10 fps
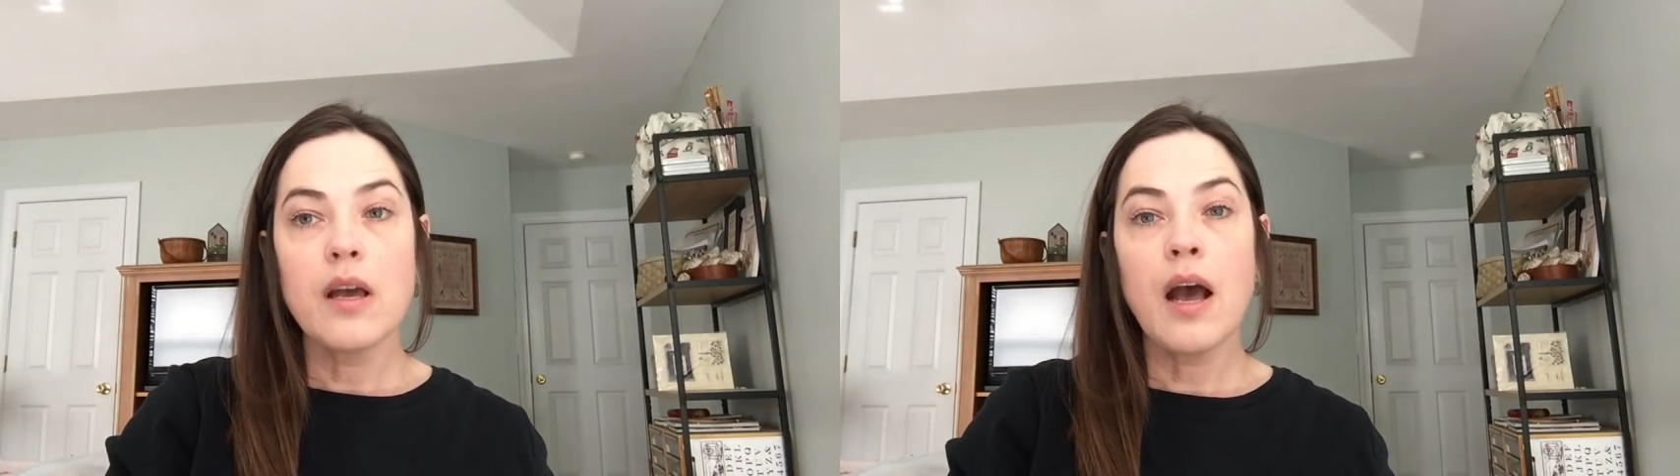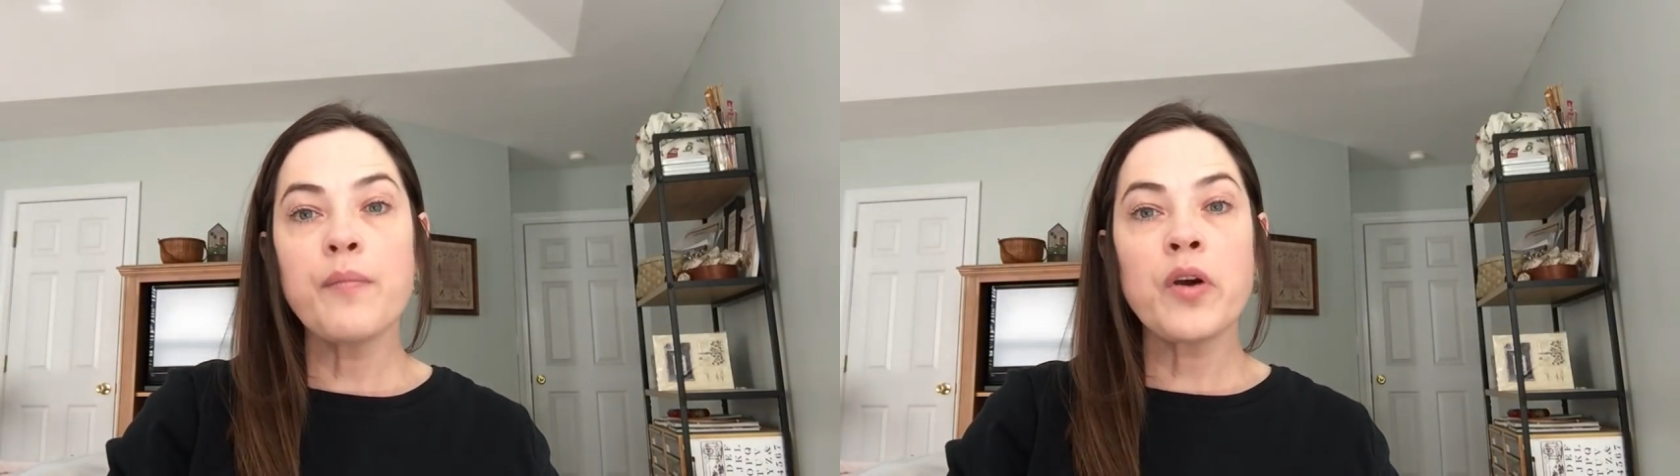
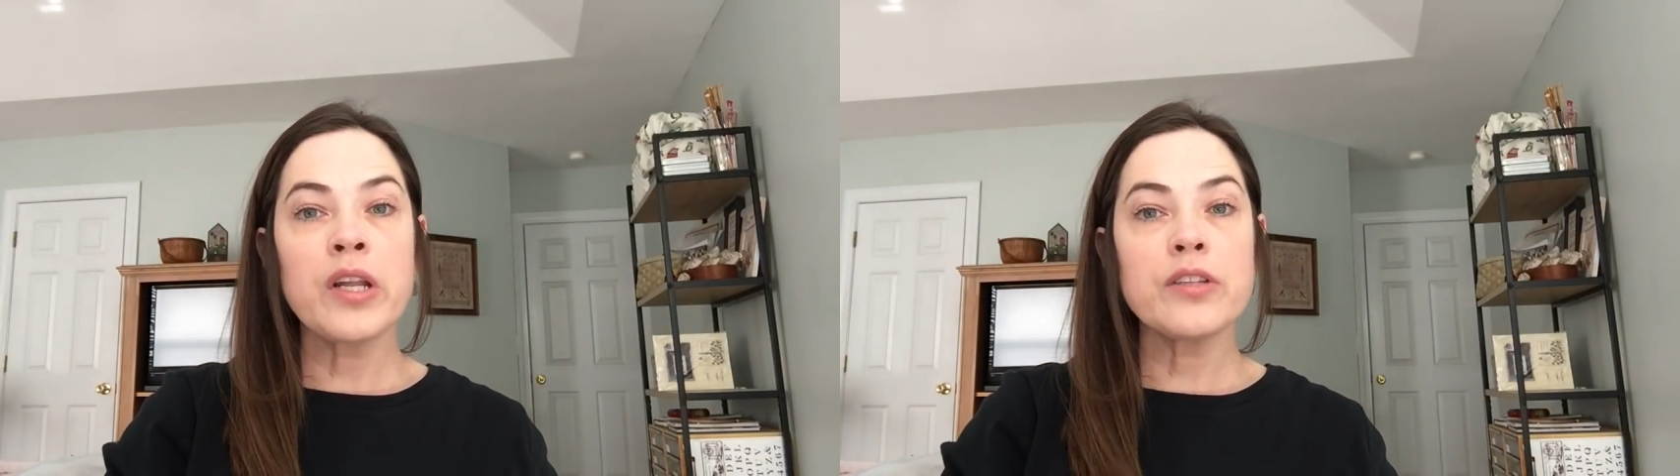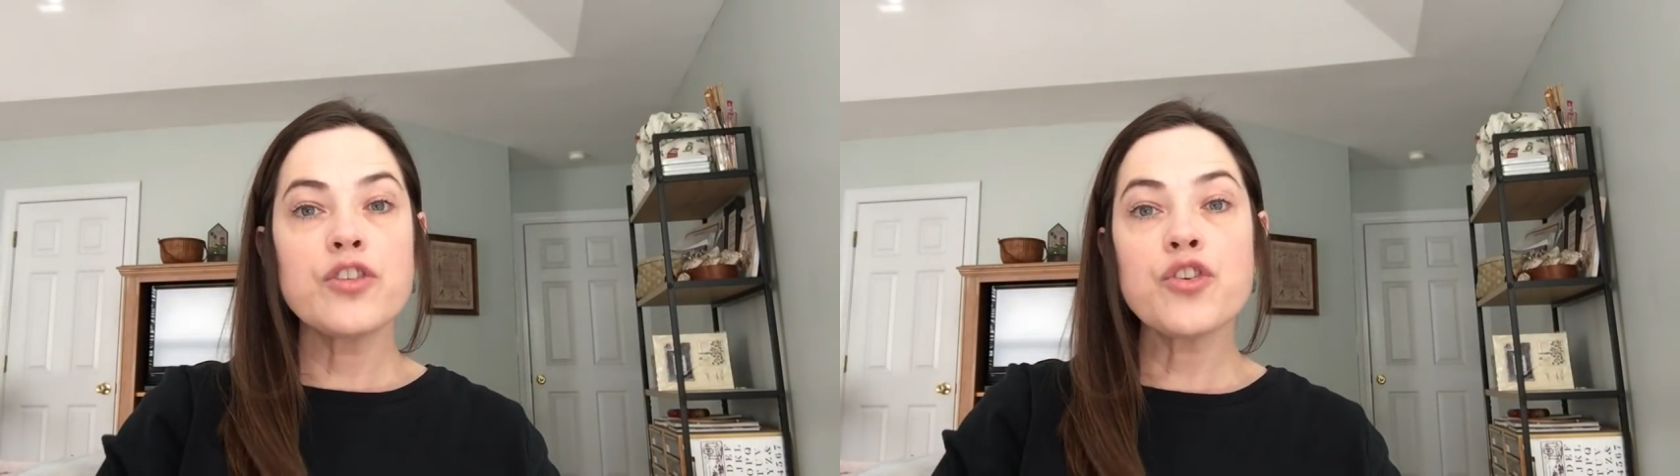I'm going
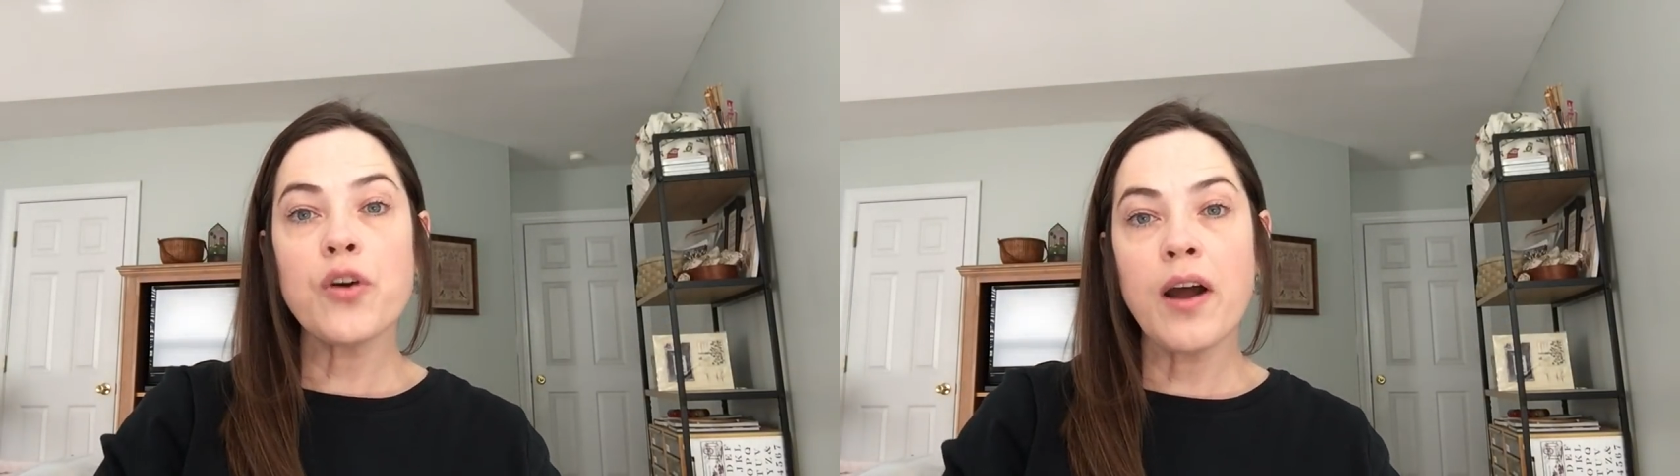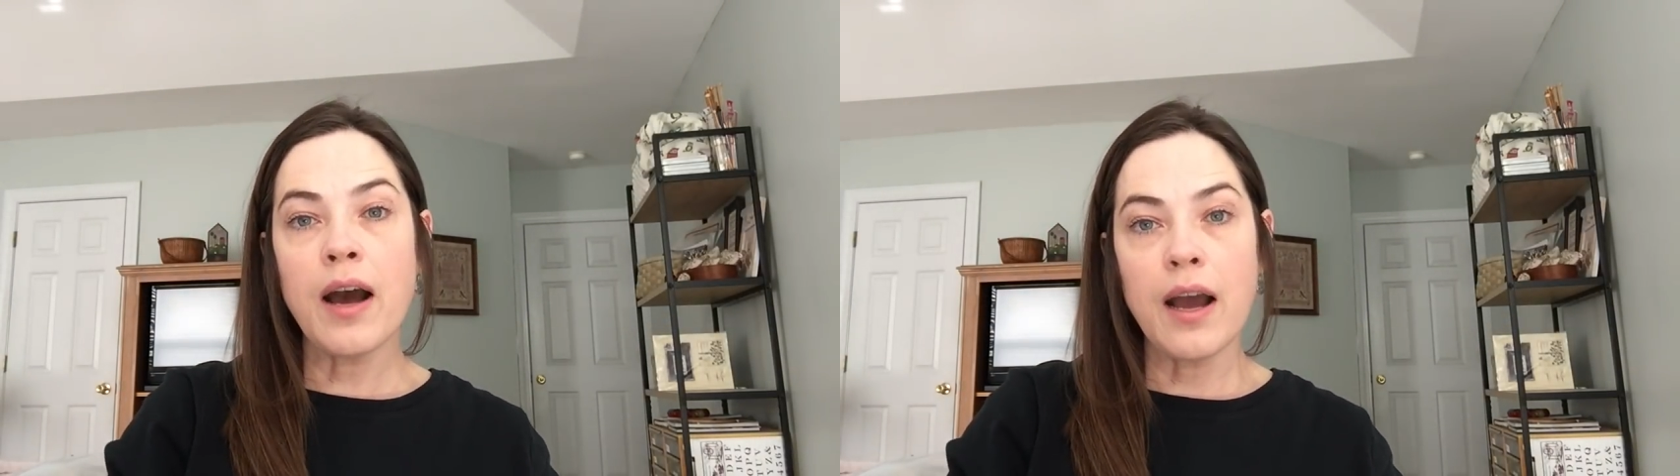to
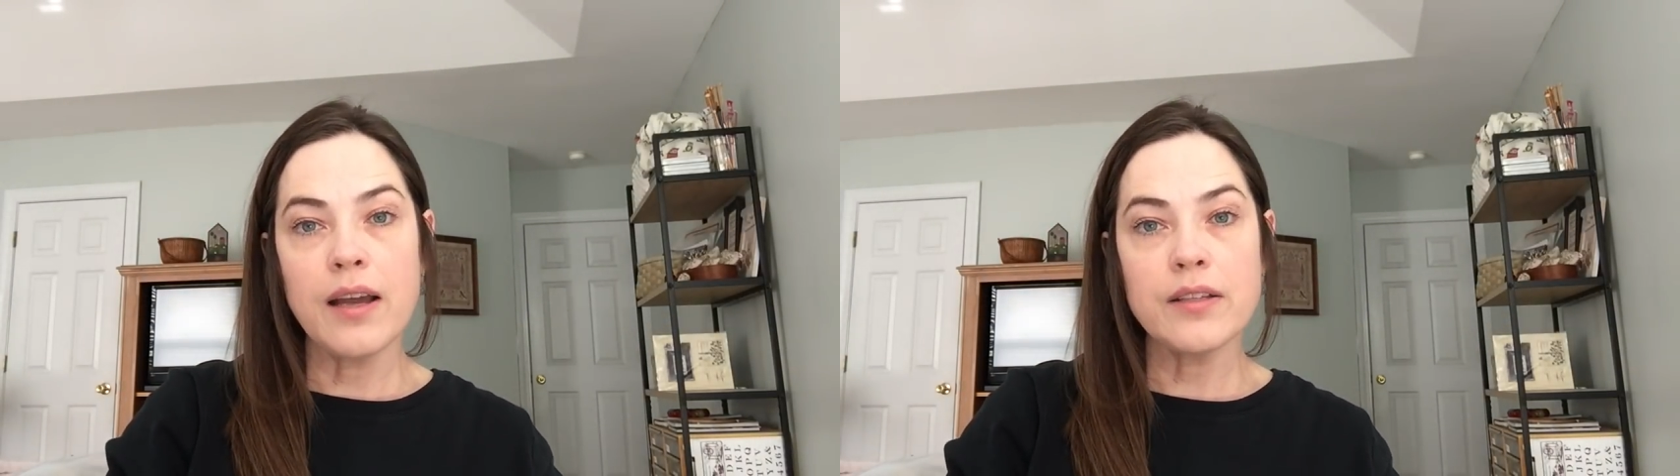try